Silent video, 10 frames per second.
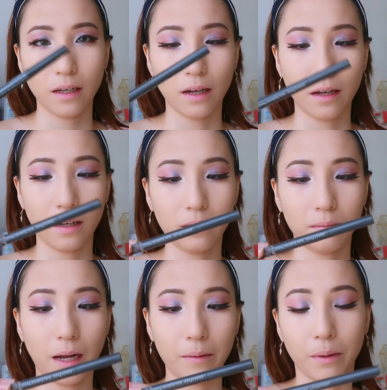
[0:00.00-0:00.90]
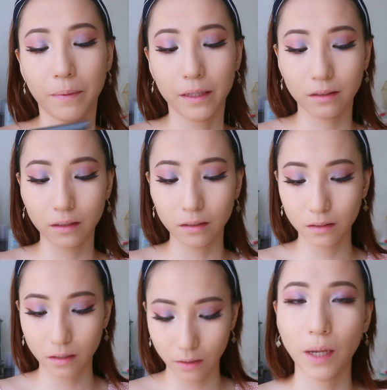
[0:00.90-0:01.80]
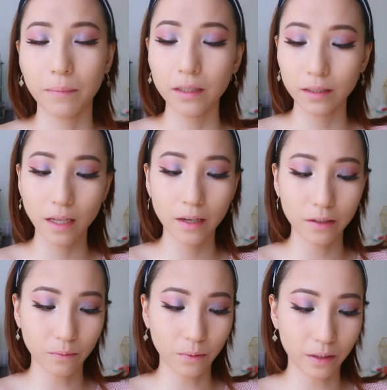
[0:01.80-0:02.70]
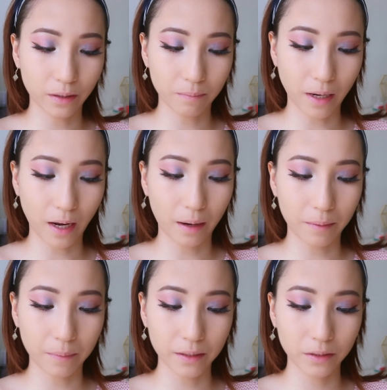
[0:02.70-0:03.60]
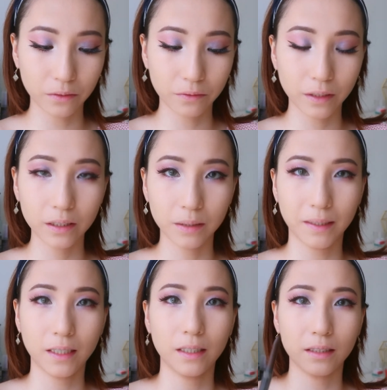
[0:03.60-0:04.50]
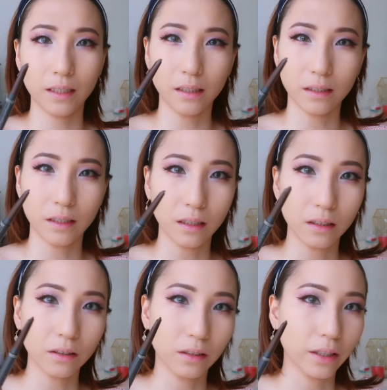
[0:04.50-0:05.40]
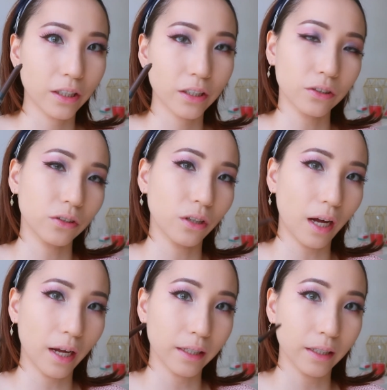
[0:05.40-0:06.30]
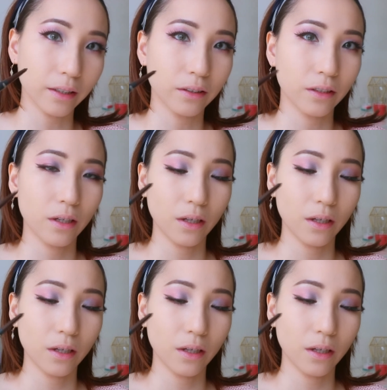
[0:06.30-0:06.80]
eyebrow pencil. So I'm gonna start with my eyebrow pencil first because it's a little thicker, so I can